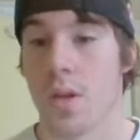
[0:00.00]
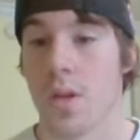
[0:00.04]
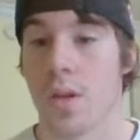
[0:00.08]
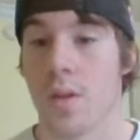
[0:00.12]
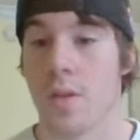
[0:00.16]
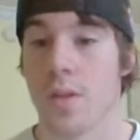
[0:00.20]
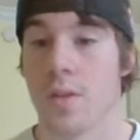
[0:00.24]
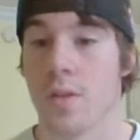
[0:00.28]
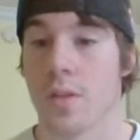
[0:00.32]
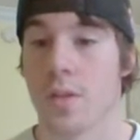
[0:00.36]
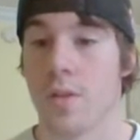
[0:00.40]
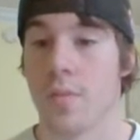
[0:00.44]

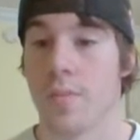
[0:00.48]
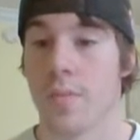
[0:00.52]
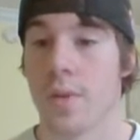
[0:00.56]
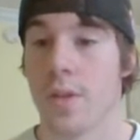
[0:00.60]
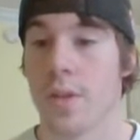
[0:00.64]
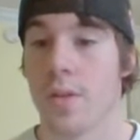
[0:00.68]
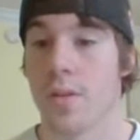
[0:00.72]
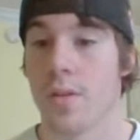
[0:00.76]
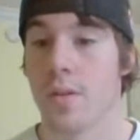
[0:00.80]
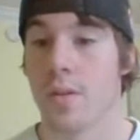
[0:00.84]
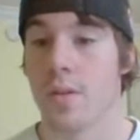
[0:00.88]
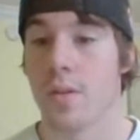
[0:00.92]
this could
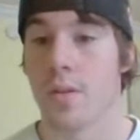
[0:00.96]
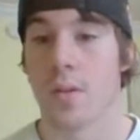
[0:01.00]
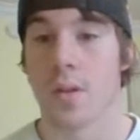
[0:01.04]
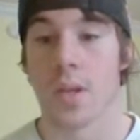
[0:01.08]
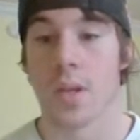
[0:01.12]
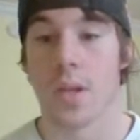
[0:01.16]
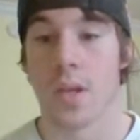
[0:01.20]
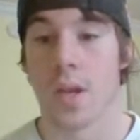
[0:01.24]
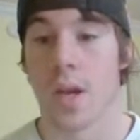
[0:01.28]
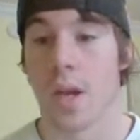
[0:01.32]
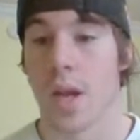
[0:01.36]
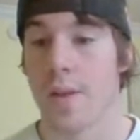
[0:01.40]
be,
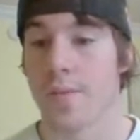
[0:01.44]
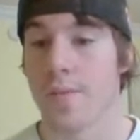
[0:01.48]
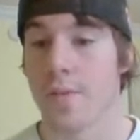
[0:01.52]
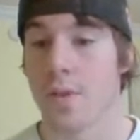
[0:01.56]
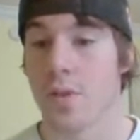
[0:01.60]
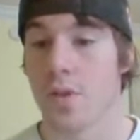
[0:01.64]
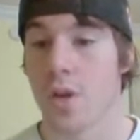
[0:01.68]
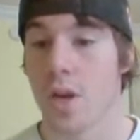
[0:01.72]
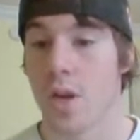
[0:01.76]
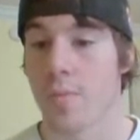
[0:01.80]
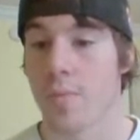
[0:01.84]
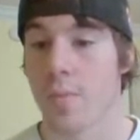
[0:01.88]
you'll have to
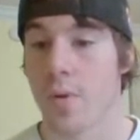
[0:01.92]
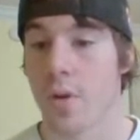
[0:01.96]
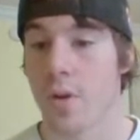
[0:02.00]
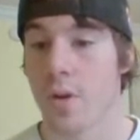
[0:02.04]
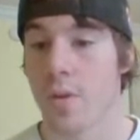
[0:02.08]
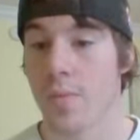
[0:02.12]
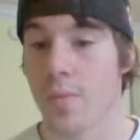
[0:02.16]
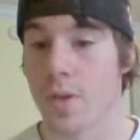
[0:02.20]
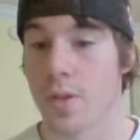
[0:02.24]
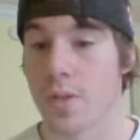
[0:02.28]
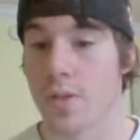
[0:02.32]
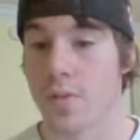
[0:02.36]
try to
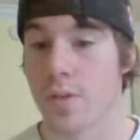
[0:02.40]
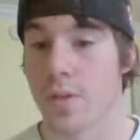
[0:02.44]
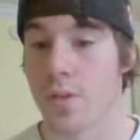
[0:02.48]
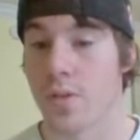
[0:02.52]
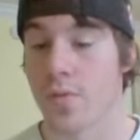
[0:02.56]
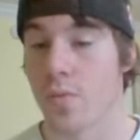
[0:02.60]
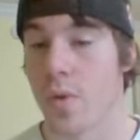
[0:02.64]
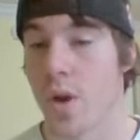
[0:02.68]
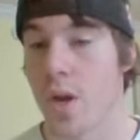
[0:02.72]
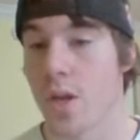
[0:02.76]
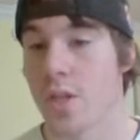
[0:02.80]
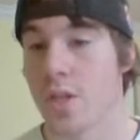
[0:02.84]
Pokemon Switch.
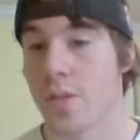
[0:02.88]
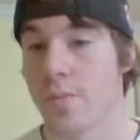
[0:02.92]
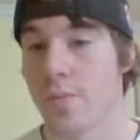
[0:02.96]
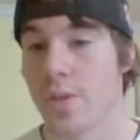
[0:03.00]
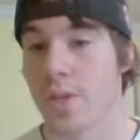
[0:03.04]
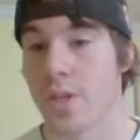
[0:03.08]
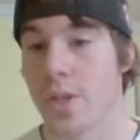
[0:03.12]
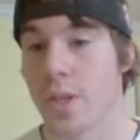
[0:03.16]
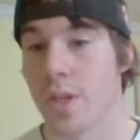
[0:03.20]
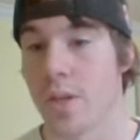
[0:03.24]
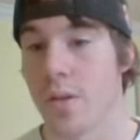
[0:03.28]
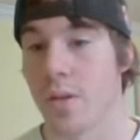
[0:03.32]
Washing
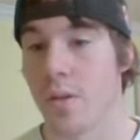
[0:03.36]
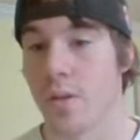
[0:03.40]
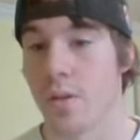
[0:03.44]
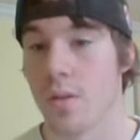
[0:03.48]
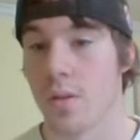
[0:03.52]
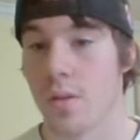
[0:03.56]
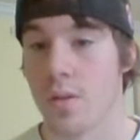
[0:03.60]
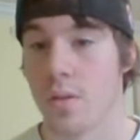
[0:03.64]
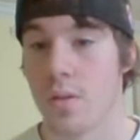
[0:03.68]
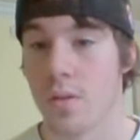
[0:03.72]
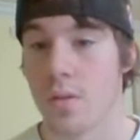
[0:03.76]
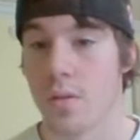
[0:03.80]
Machine.
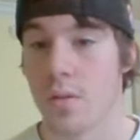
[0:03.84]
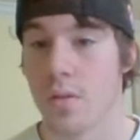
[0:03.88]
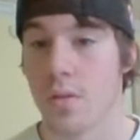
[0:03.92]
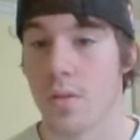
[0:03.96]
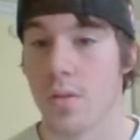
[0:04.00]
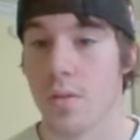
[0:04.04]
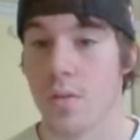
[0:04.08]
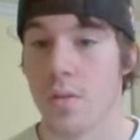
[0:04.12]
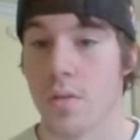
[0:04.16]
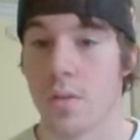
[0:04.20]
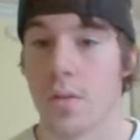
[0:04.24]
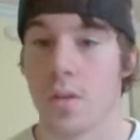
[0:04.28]

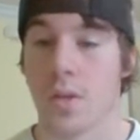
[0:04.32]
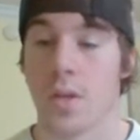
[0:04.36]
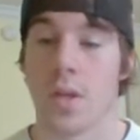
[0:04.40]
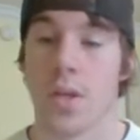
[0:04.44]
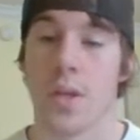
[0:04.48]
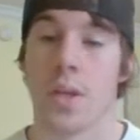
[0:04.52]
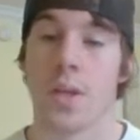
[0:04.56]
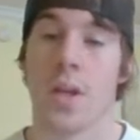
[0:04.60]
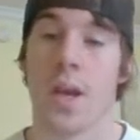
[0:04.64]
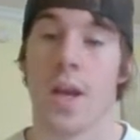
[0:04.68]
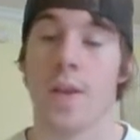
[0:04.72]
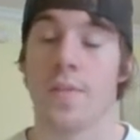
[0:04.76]

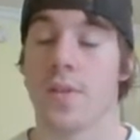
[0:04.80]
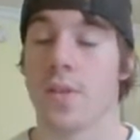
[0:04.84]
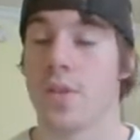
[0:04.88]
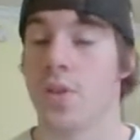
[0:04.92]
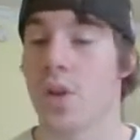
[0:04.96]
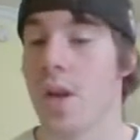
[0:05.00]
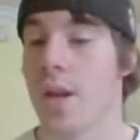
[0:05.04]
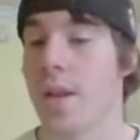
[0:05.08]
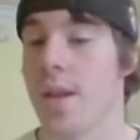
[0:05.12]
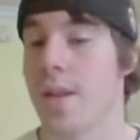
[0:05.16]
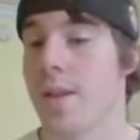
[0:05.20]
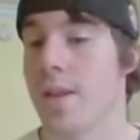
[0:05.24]
Have to
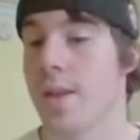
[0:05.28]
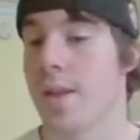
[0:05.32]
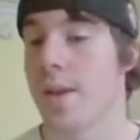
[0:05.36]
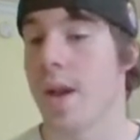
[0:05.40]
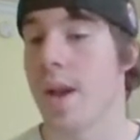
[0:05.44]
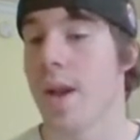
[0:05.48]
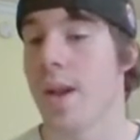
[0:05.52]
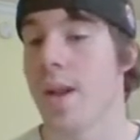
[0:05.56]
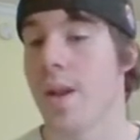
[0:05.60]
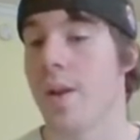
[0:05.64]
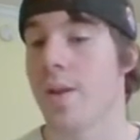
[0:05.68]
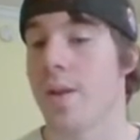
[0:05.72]
try to get the
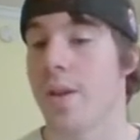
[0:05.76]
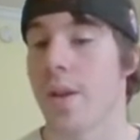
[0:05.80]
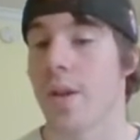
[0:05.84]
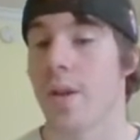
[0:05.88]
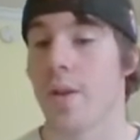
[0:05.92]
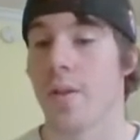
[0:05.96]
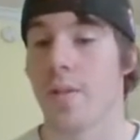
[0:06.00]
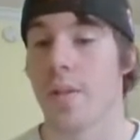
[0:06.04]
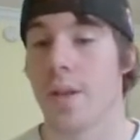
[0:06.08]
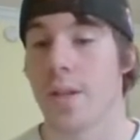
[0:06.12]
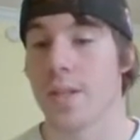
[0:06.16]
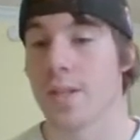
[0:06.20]
knockout
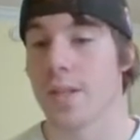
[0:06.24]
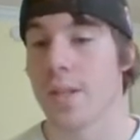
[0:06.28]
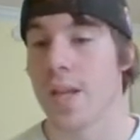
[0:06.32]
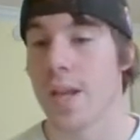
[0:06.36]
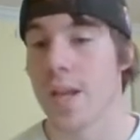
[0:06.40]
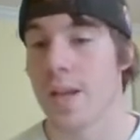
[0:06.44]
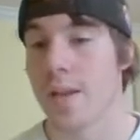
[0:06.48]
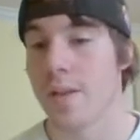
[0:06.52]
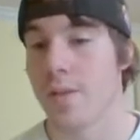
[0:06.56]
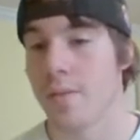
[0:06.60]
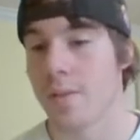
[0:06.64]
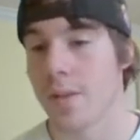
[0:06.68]
here unless
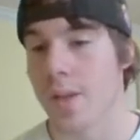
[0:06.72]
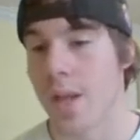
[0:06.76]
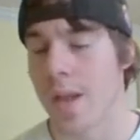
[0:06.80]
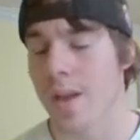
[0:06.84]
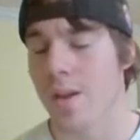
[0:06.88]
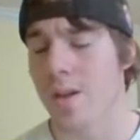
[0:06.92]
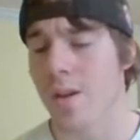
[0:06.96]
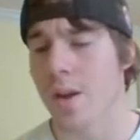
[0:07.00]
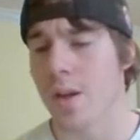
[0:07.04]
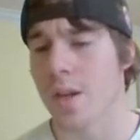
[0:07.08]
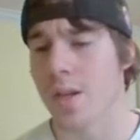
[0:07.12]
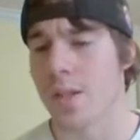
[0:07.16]
that
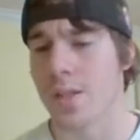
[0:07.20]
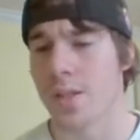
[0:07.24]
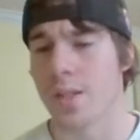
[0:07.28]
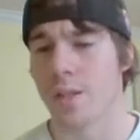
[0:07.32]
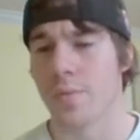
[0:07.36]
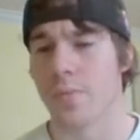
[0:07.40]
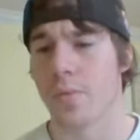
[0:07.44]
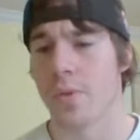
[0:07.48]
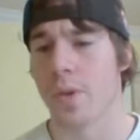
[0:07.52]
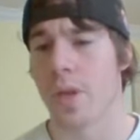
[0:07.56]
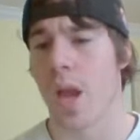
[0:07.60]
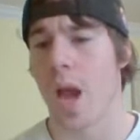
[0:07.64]
Gengar can
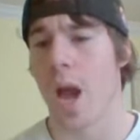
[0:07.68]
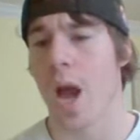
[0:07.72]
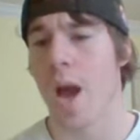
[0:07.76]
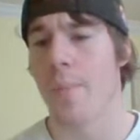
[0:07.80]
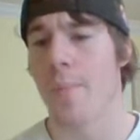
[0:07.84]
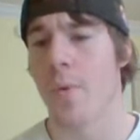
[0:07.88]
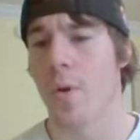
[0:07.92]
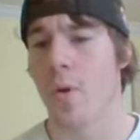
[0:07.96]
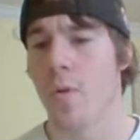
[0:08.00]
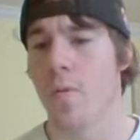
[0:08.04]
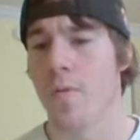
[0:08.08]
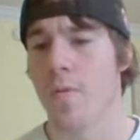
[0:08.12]
simply
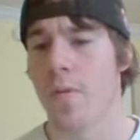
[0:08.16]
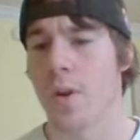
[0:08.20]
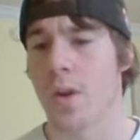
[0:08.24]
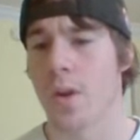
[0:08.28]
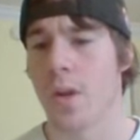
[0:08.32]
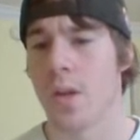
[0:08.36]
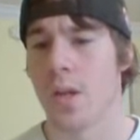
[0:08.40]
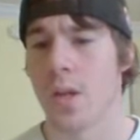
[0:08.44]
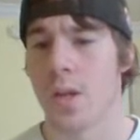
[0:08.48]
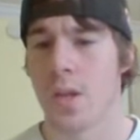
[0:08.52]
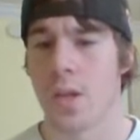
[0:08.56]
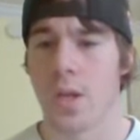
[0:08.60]
hop
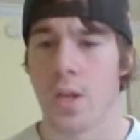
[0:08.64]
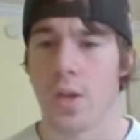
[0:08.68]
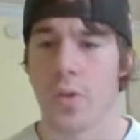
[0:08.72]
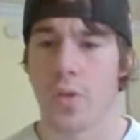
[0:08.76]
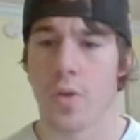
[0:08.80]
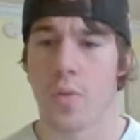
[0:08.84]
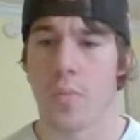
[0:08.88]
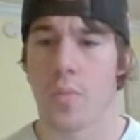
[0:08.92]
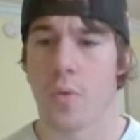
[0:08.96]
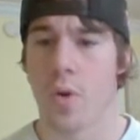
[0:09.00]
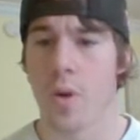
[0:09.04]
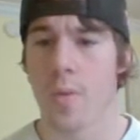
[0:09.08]
over
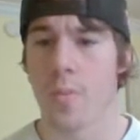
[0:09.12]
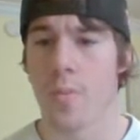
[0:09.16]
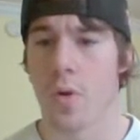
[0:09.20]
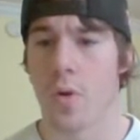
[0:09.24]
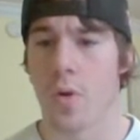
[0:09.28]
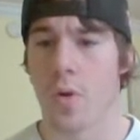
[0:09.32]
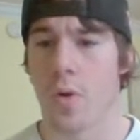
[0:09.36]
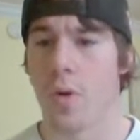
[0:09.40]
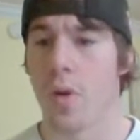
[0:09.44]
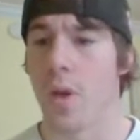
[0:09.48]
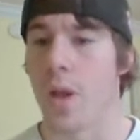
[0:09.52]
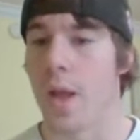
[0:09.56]
the
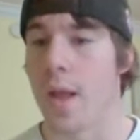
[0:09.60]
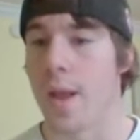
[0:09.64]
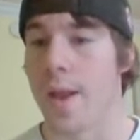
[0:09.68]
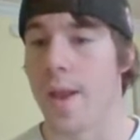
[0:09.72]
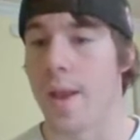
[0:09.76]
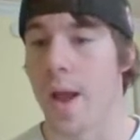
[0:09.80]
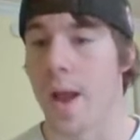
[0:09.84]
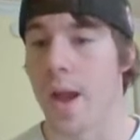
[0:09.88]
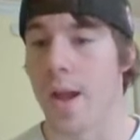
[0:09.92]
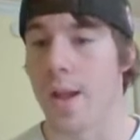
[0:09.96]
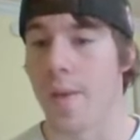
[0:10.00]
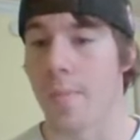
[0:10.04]
Poipole and
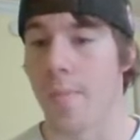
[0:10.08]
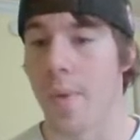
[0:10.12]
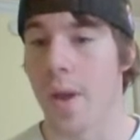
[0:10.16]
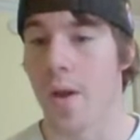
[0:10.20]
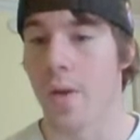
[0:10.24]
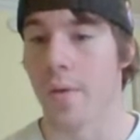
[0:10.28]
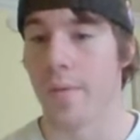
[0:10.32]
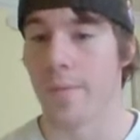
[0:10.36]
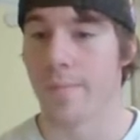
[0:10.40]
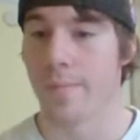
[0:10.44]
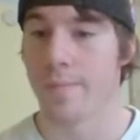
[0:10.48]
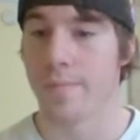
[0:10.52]
knock him
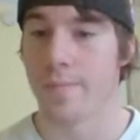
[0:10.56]
out.